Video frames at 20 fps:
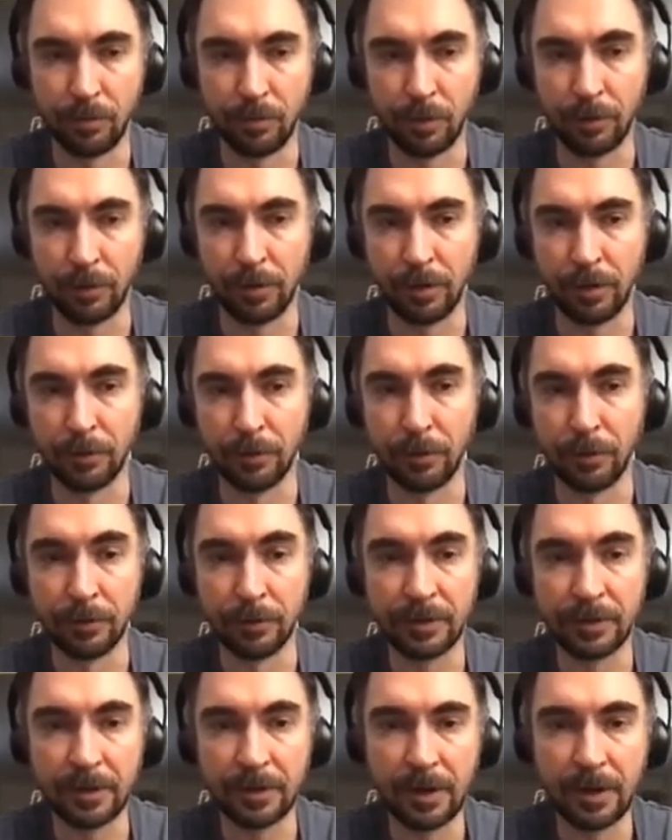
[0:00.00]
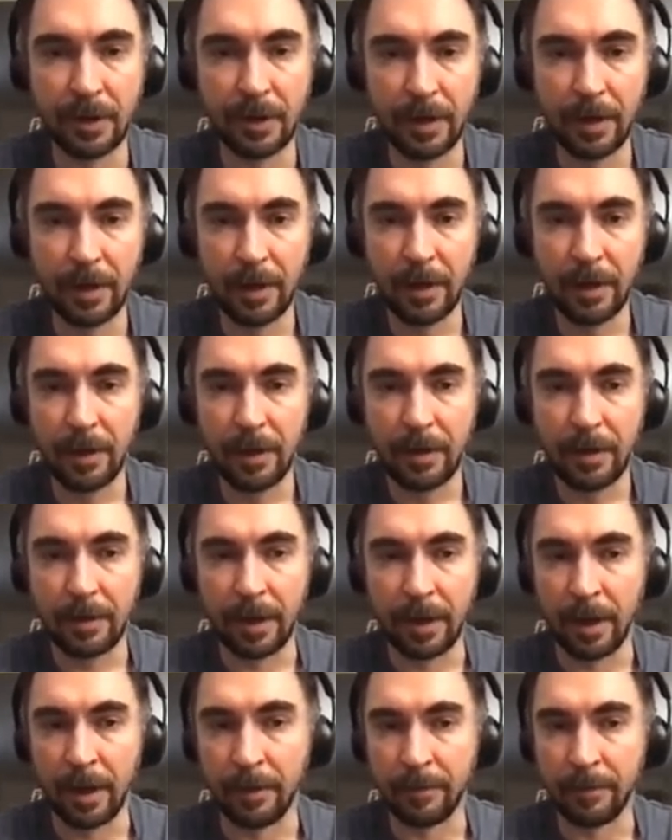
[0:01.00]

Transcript: running your node.